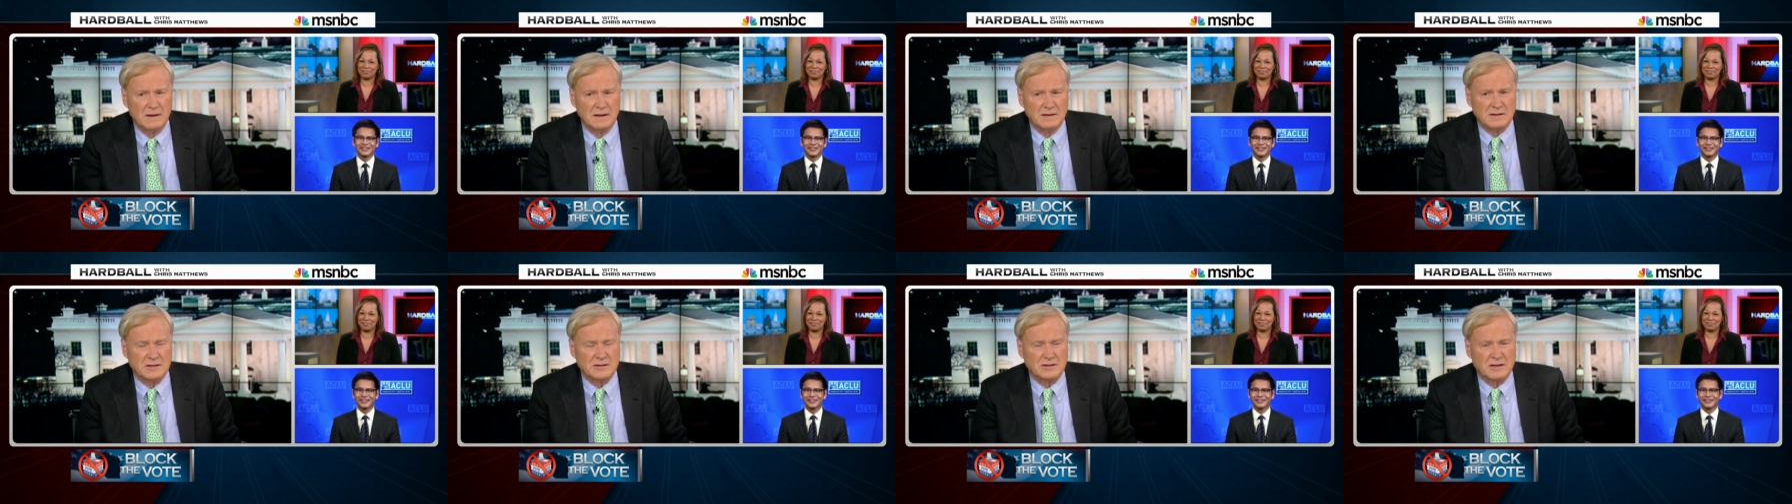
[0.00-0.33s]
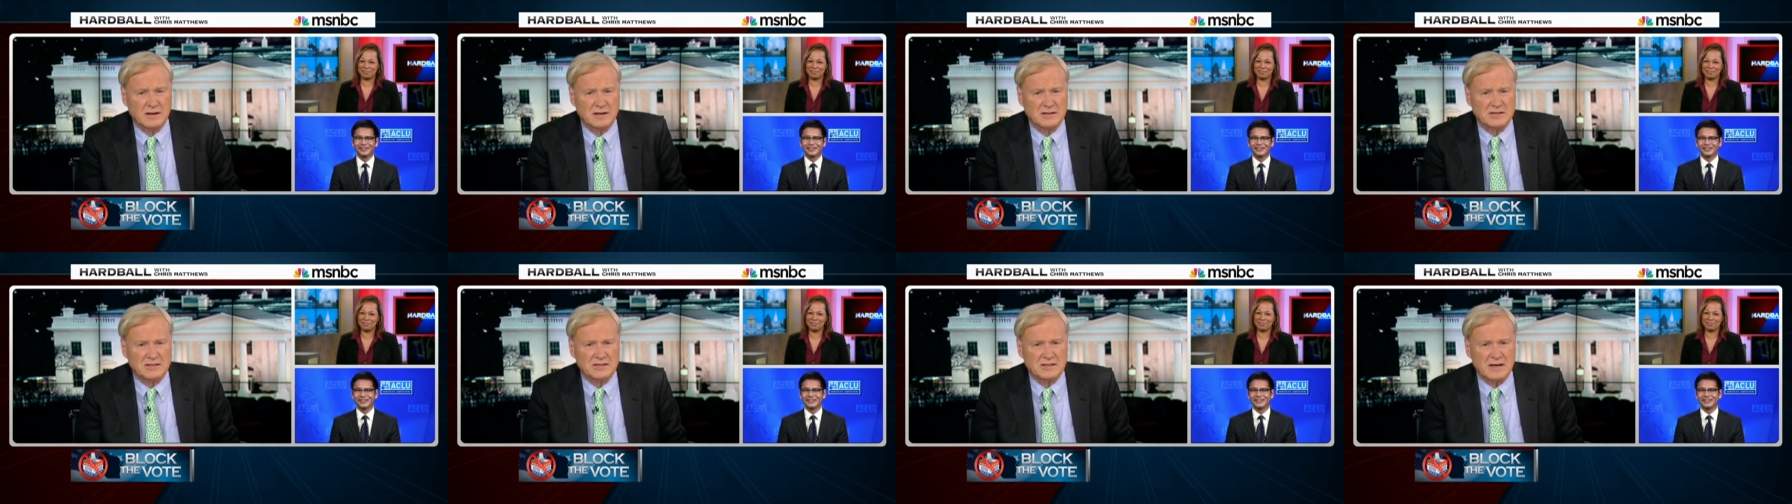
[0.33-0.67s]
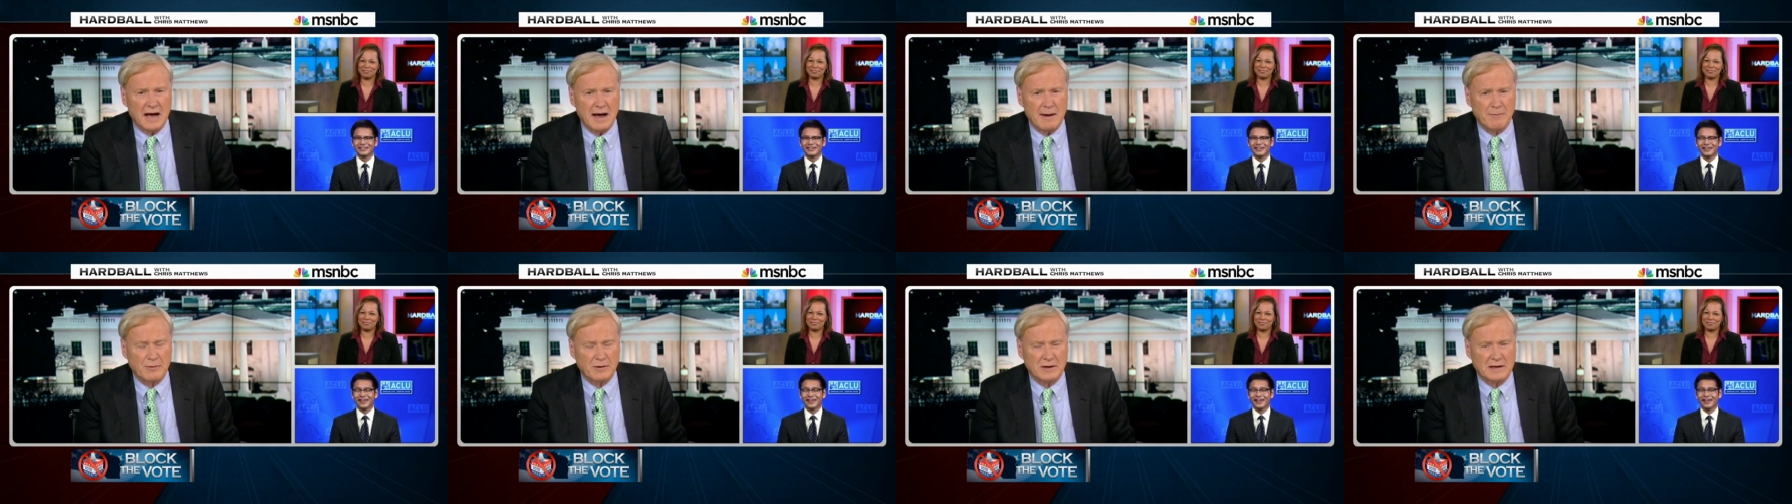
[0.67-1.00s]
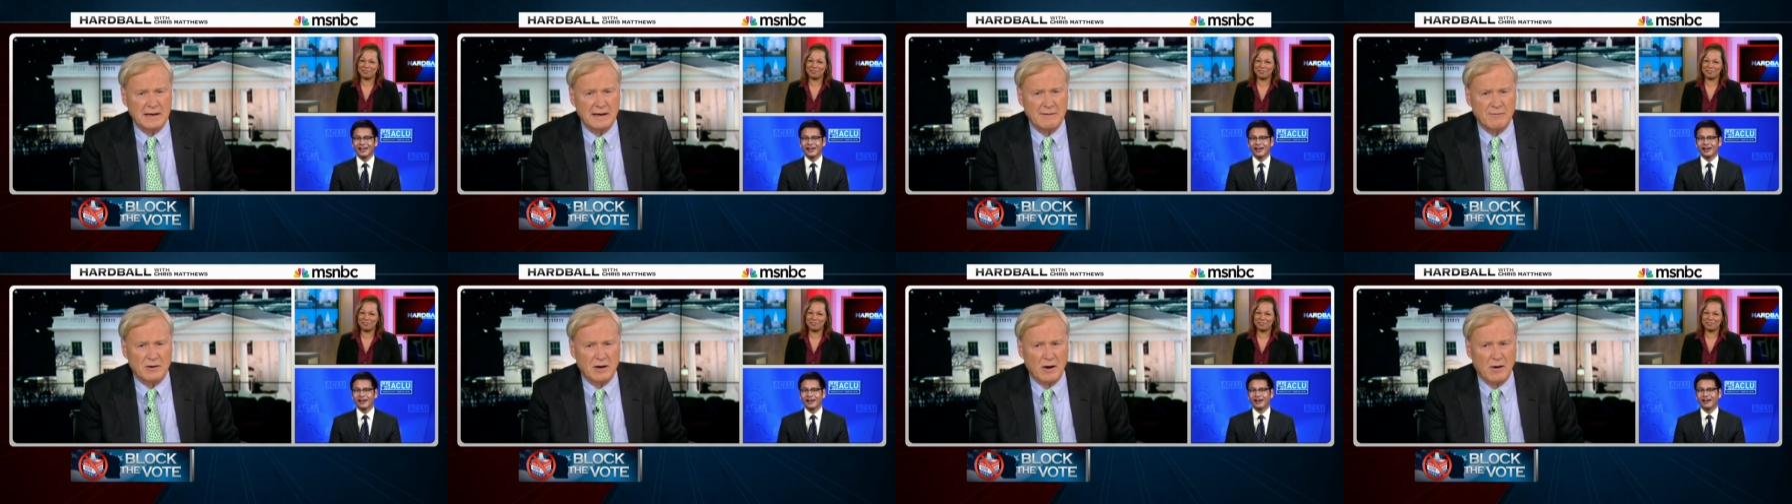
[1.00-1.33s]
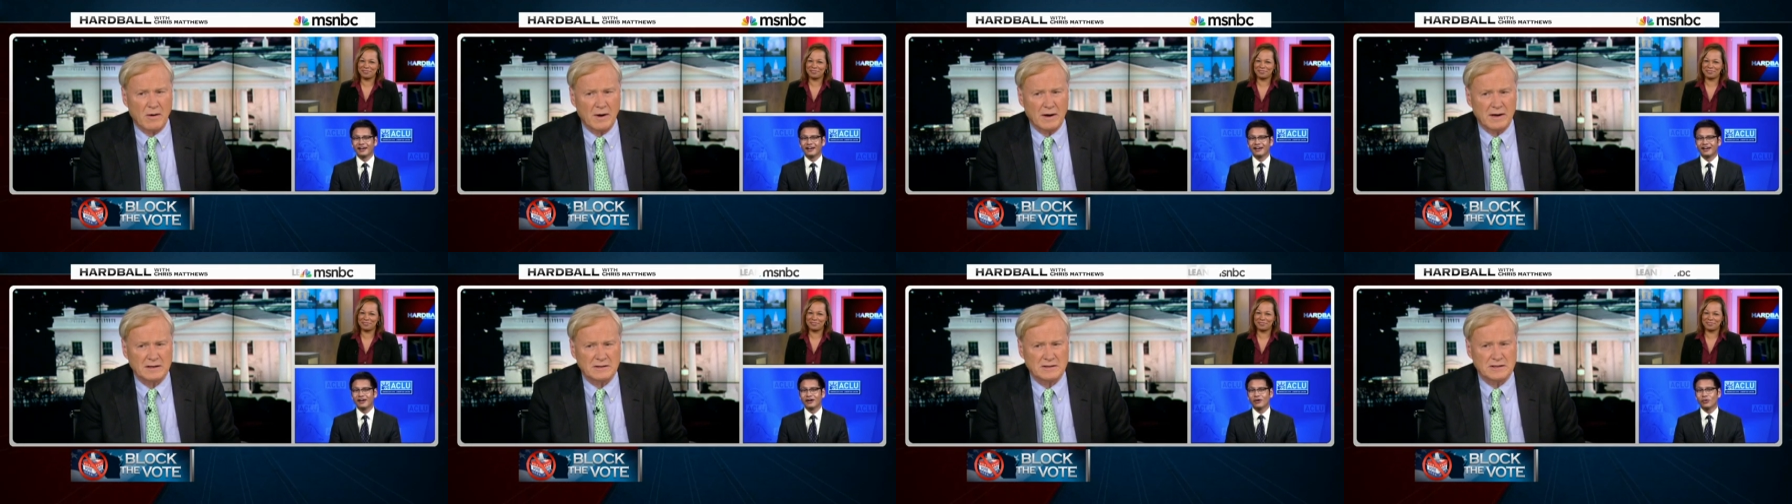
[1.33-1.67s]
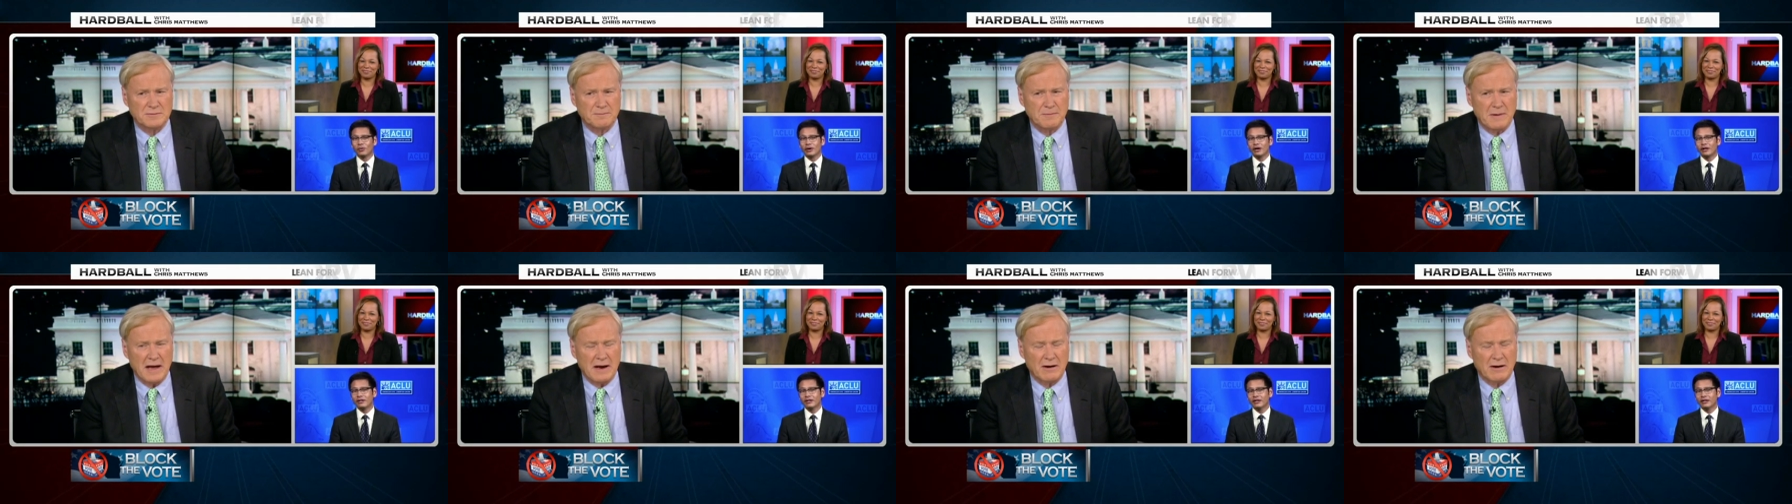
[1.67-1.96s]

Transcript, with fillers: Is this going to stop or keep going? Uh, Is this well,